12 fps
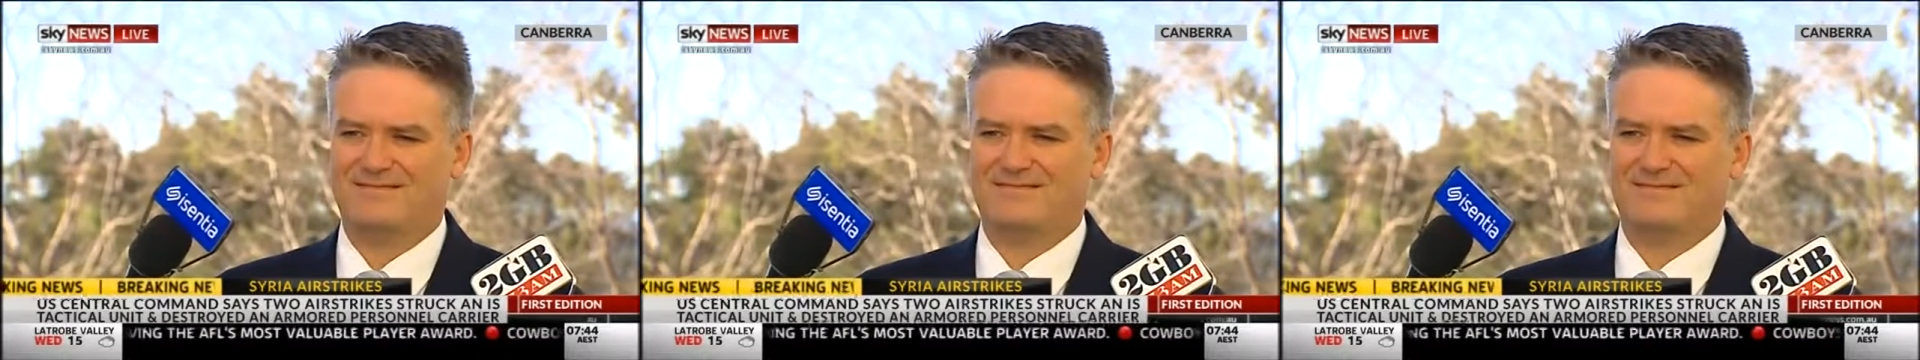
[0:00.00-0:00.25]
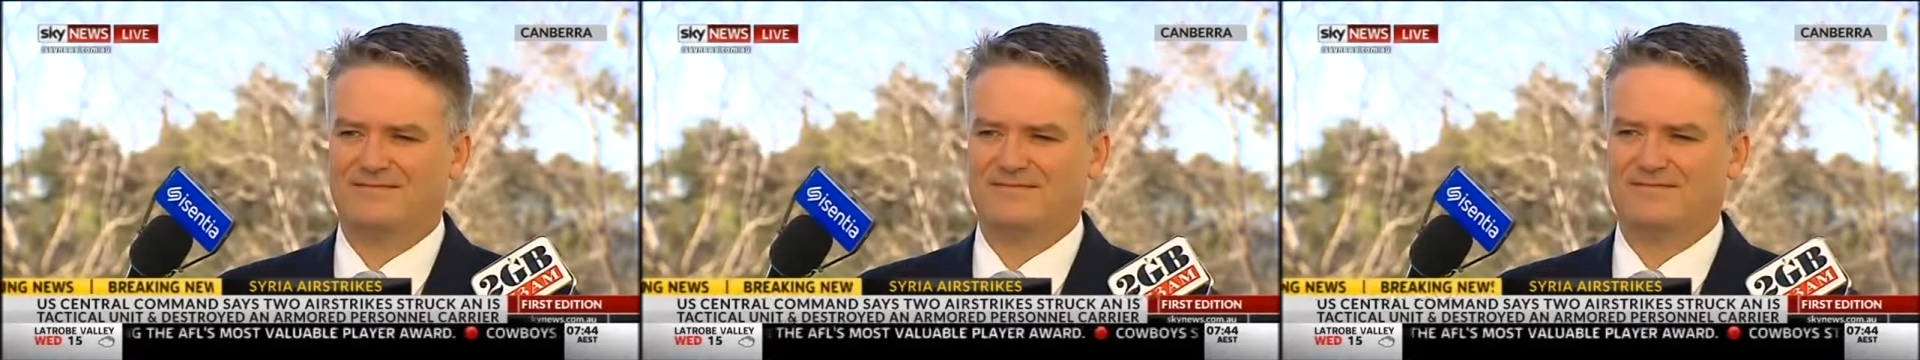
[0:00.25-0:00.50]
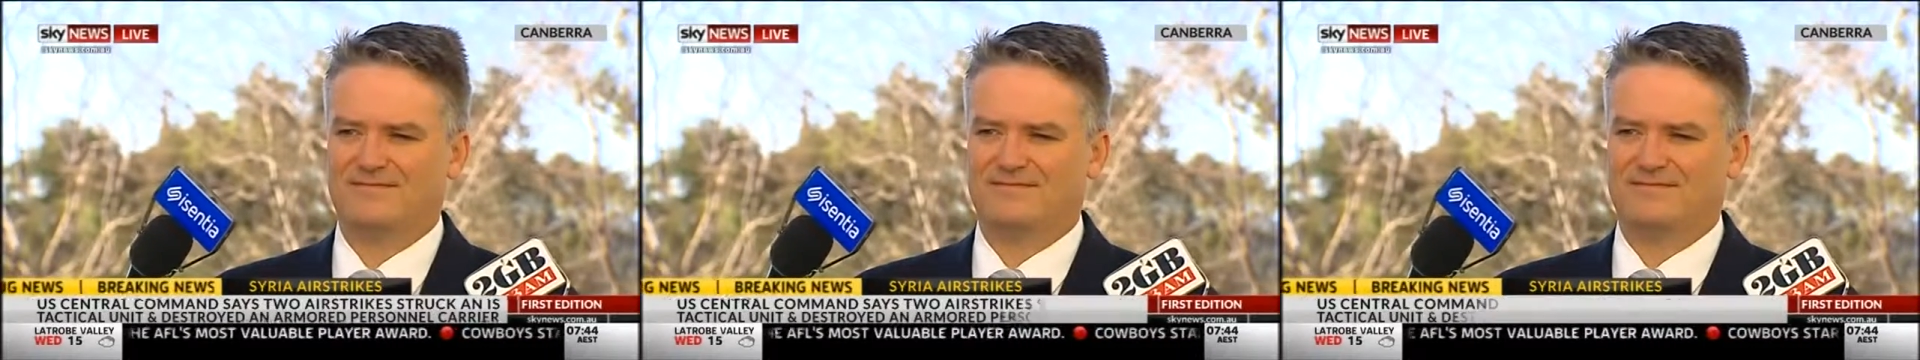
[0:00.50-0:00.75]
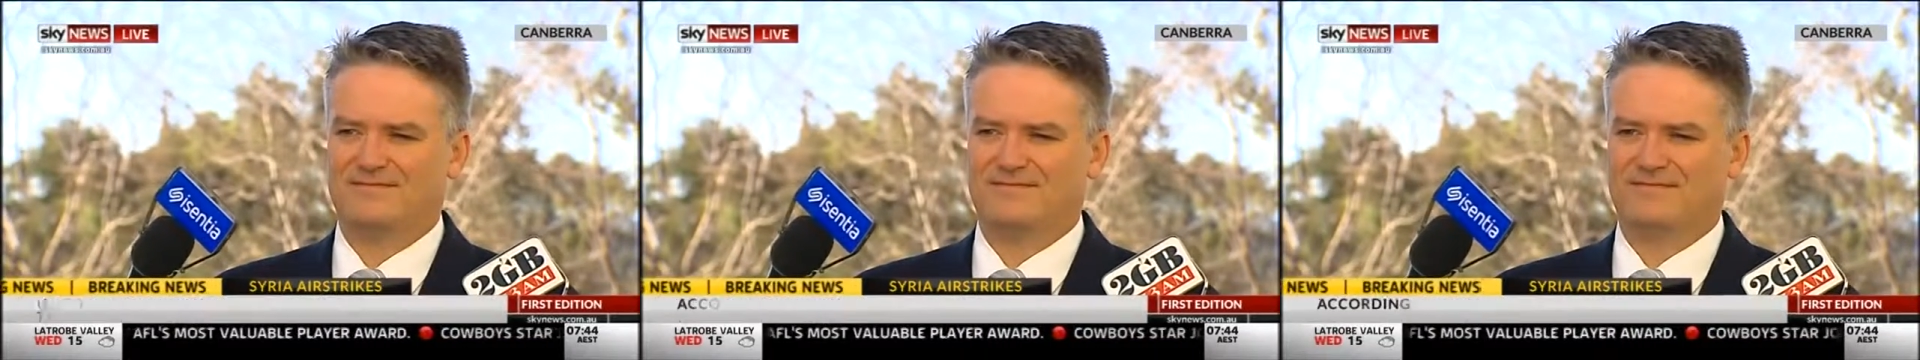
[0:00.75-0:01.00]
supported
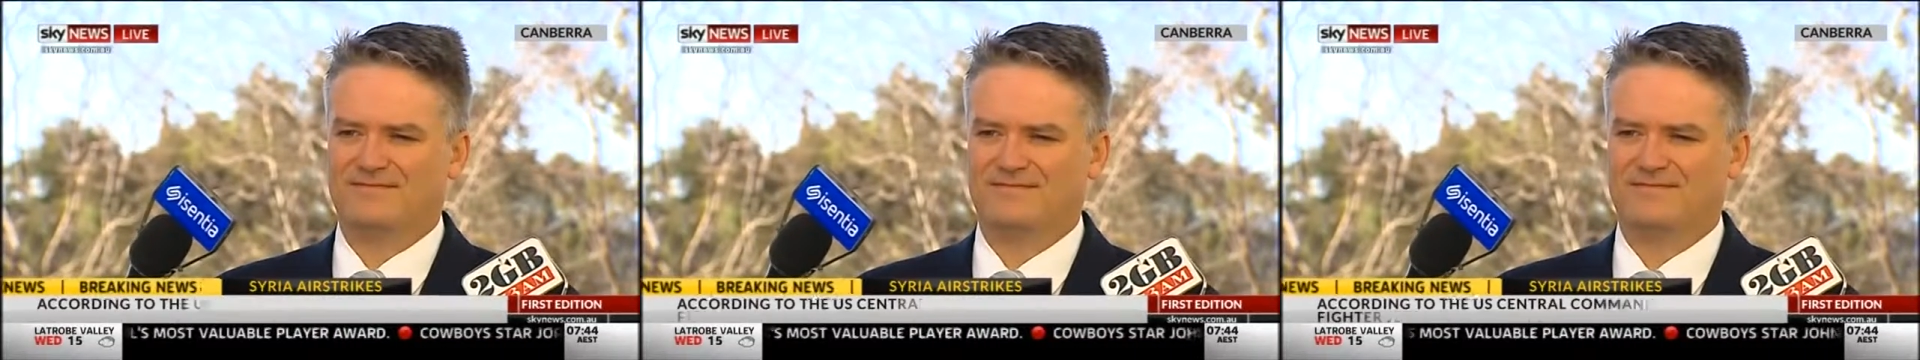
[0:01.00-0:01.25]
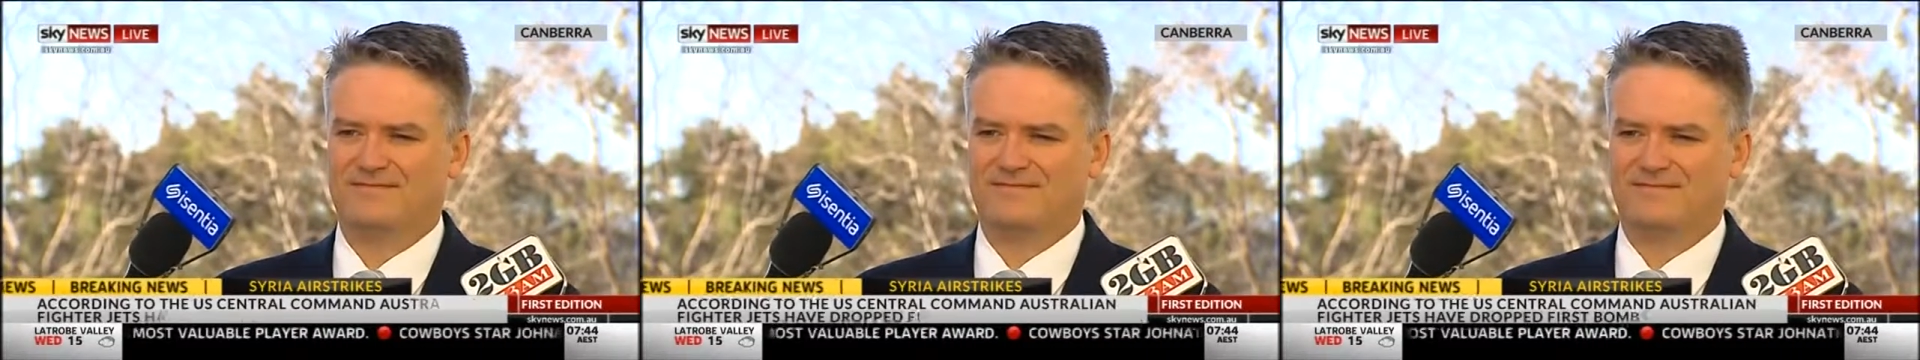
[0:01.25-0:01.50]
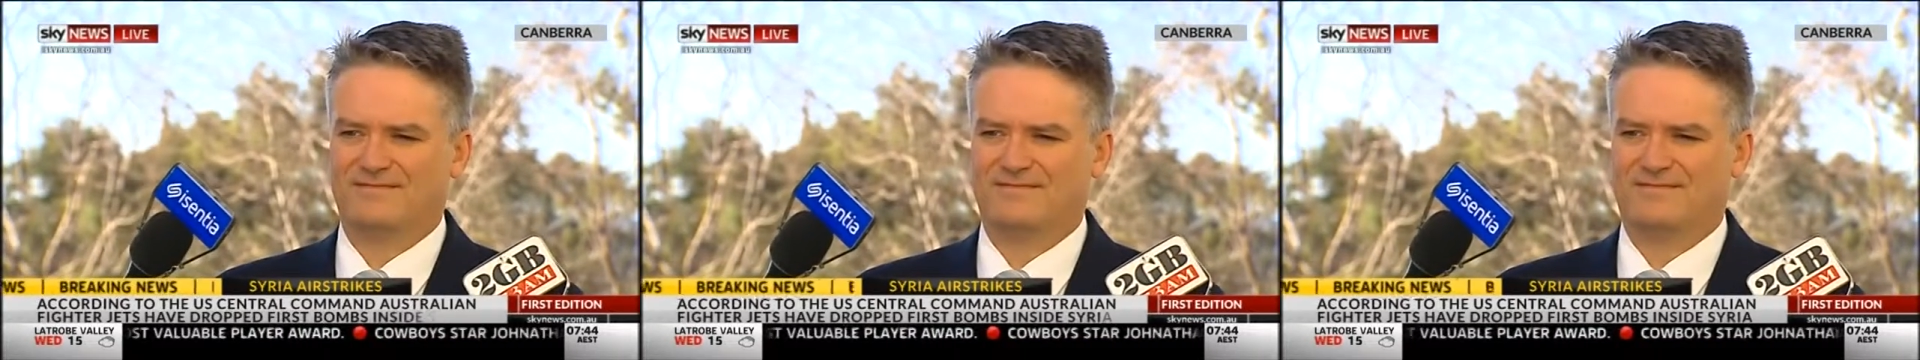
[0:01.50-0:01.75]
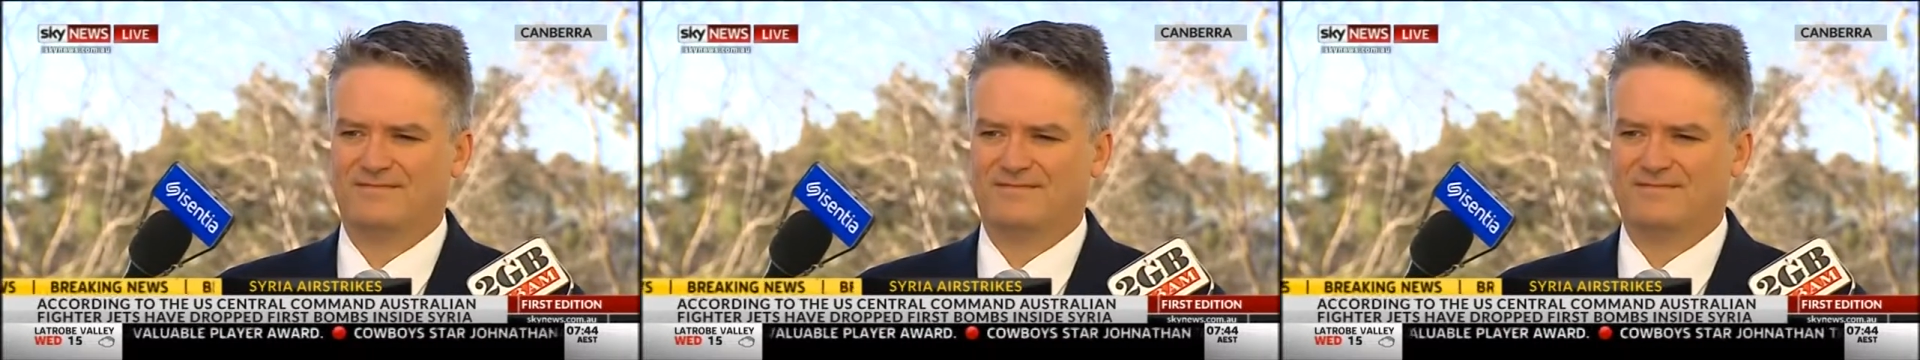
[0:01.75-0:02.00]
Tony Abbott to stand
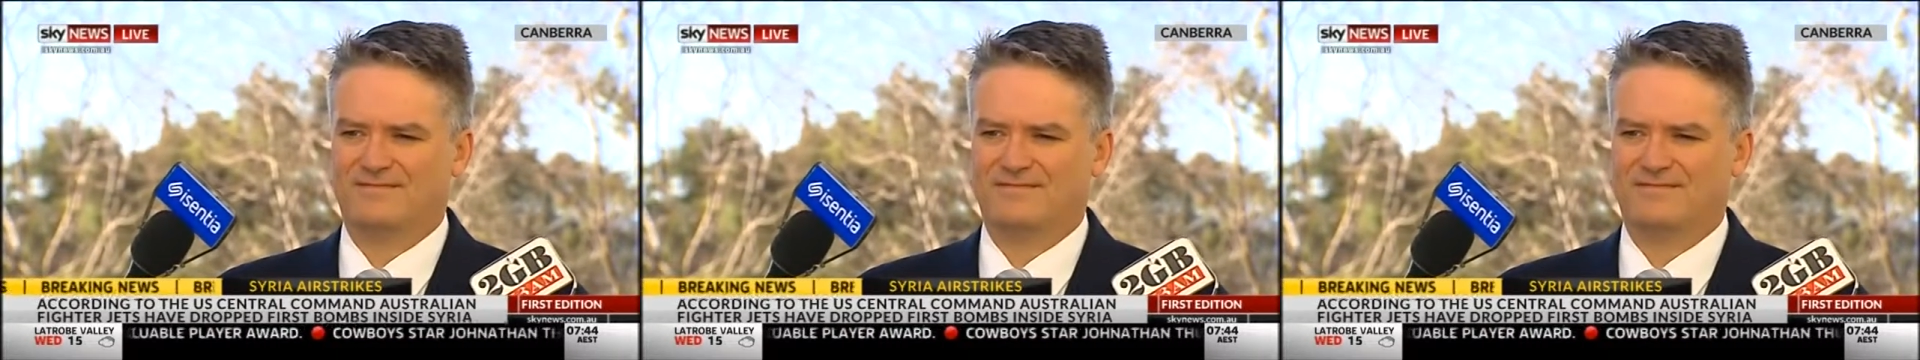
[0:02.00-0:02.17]
down?